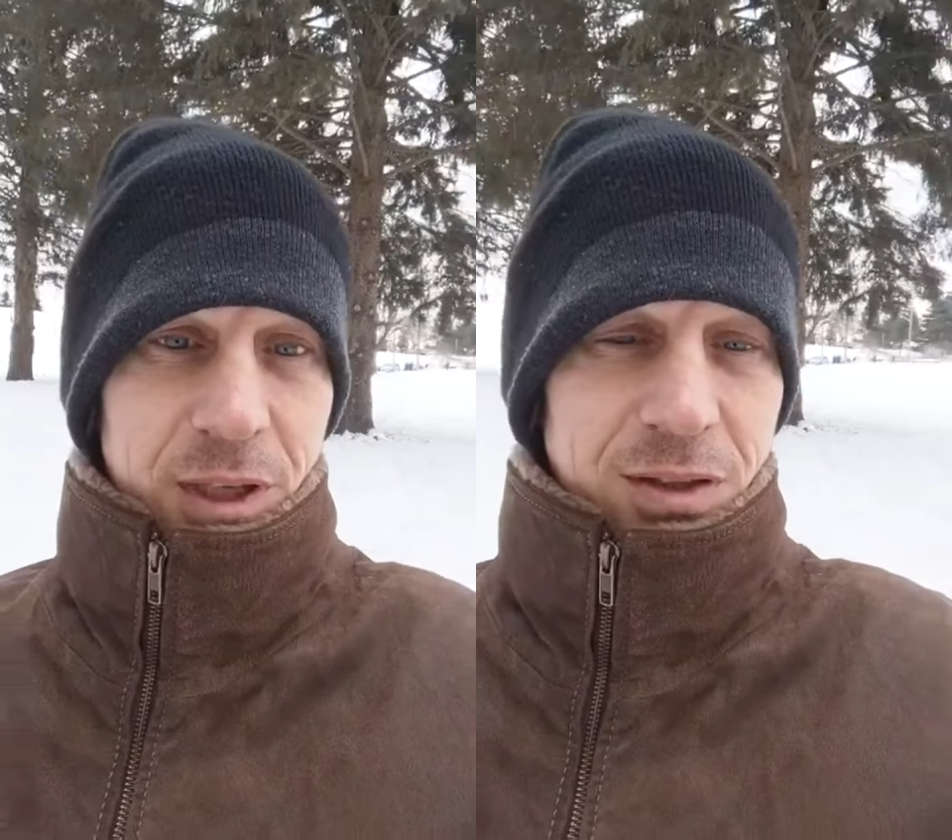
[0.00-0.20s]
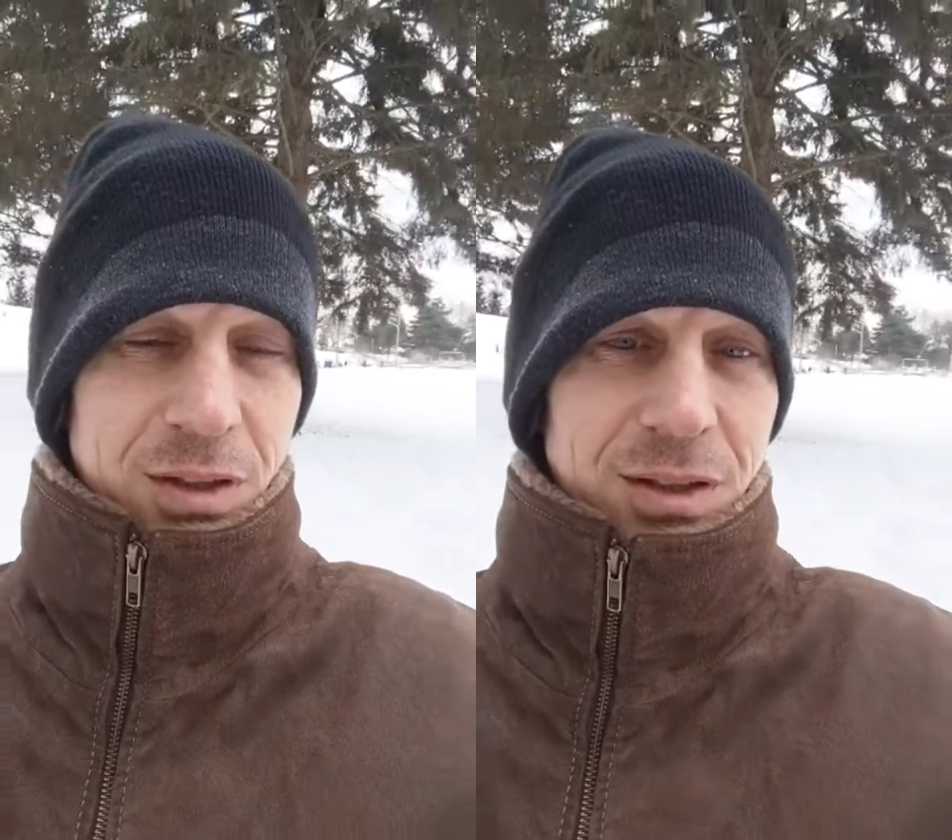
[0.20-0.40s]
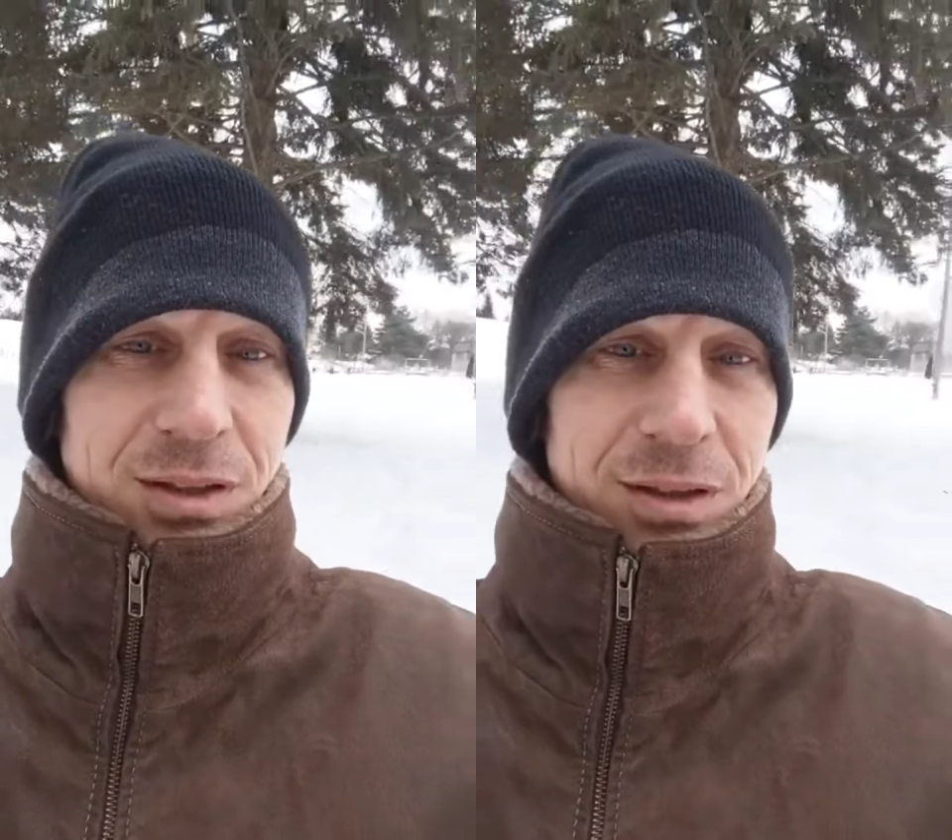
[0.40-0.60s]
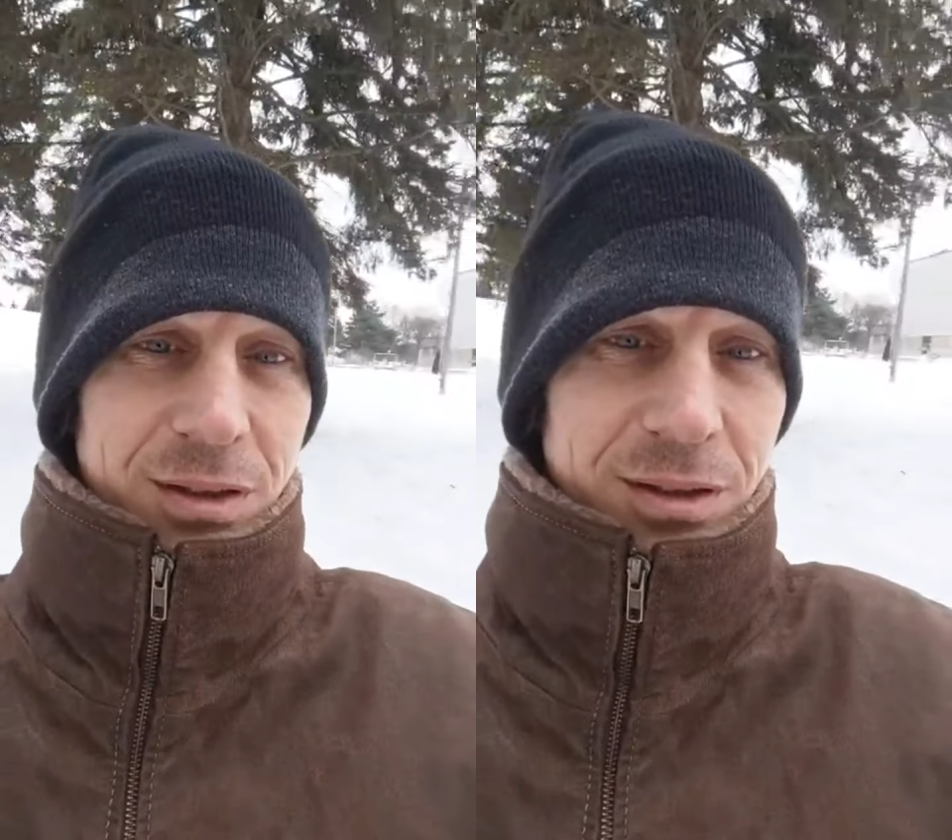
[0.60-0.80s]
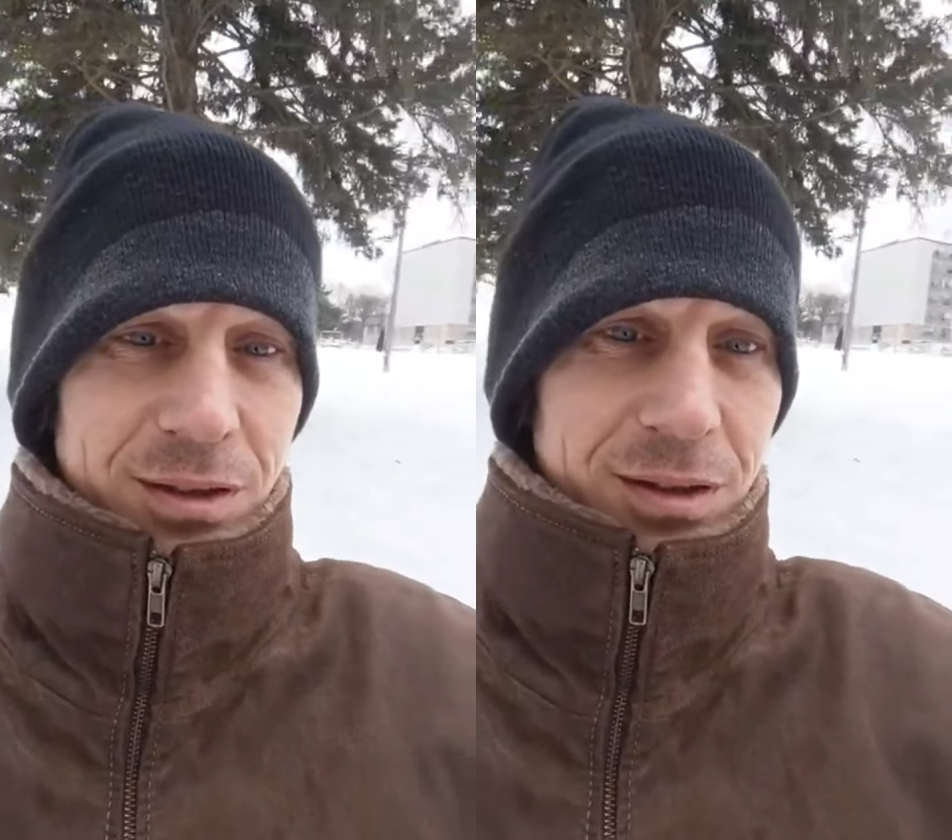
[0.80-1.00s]
it's
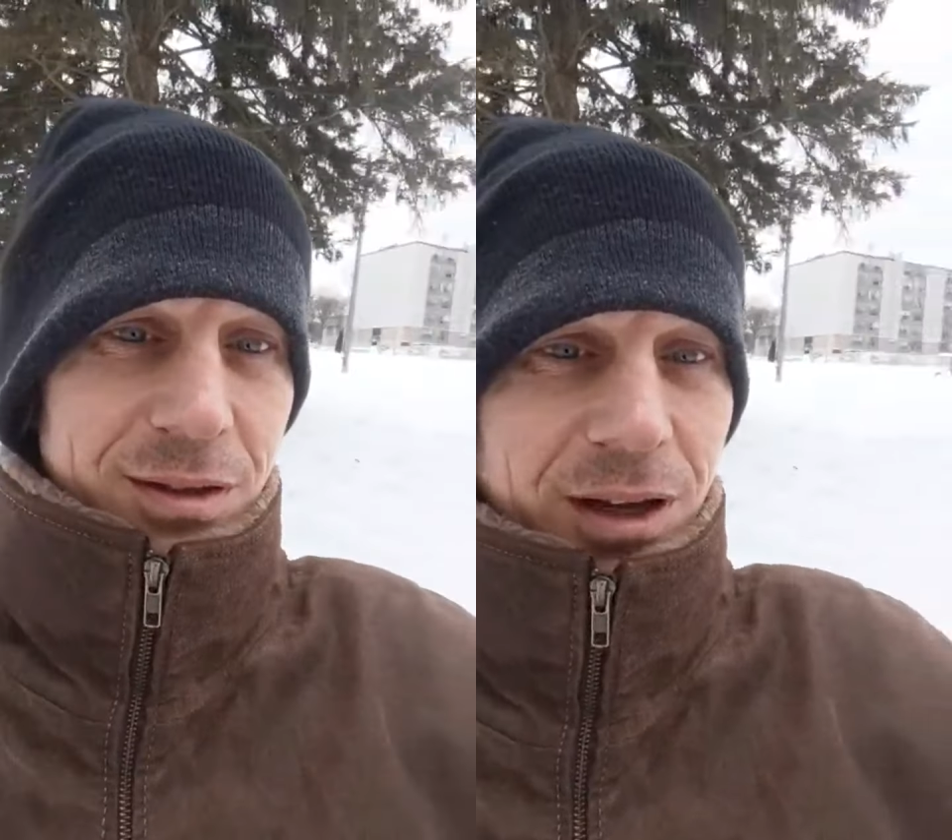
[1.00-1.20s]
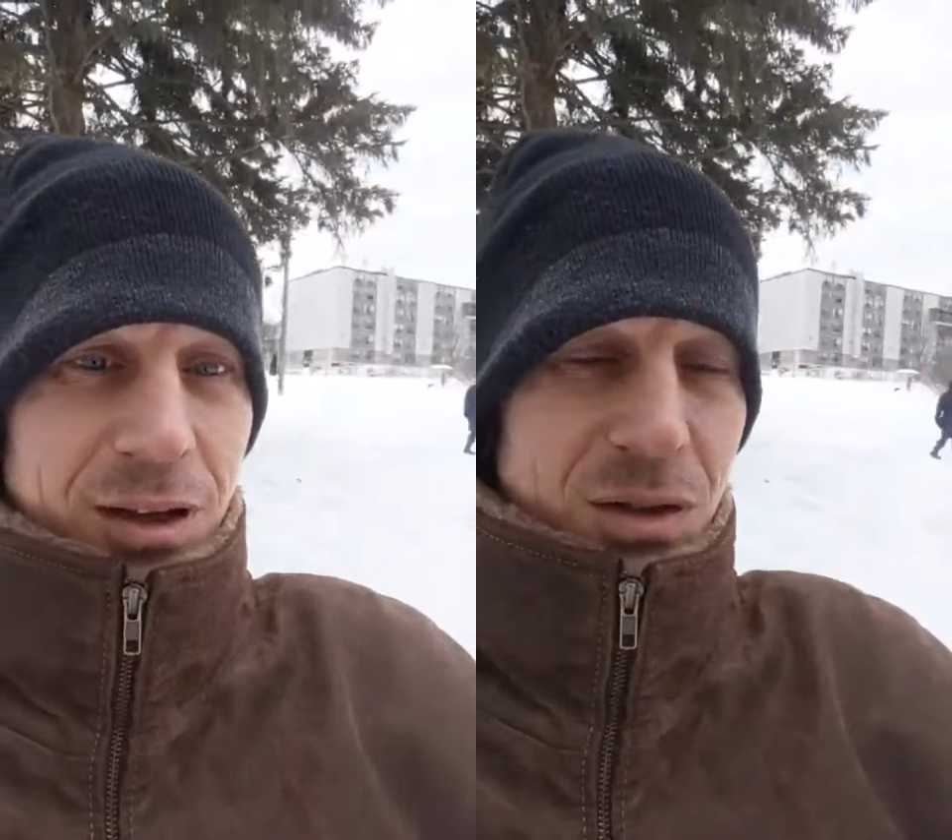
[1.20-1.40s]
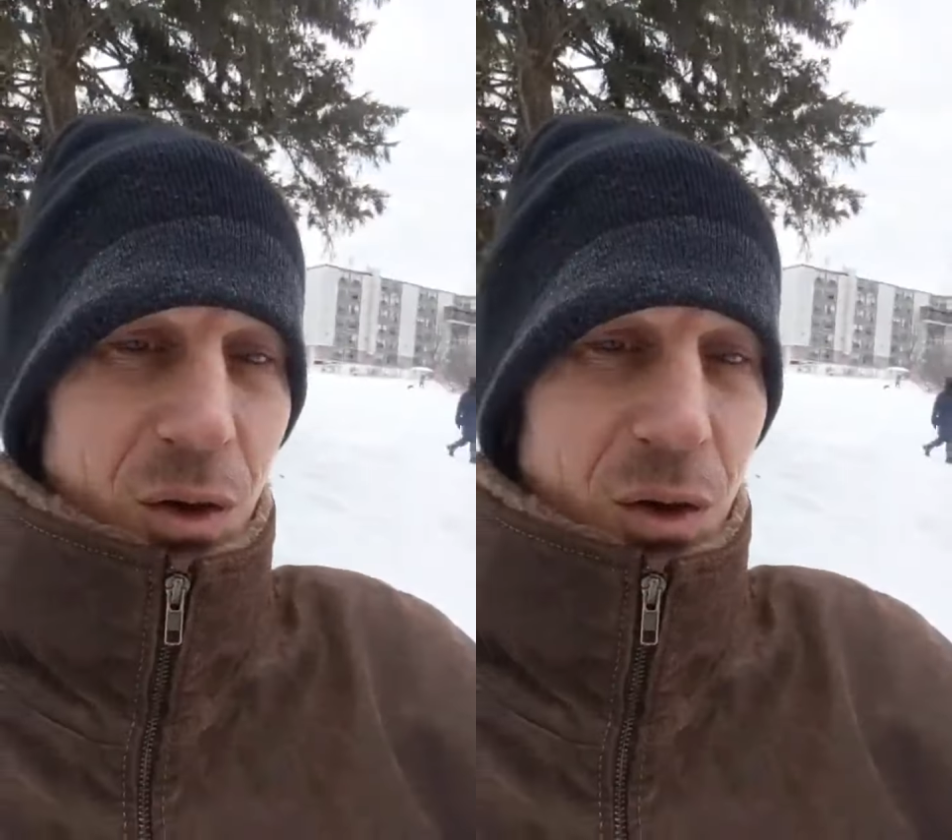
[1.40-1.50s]
nice.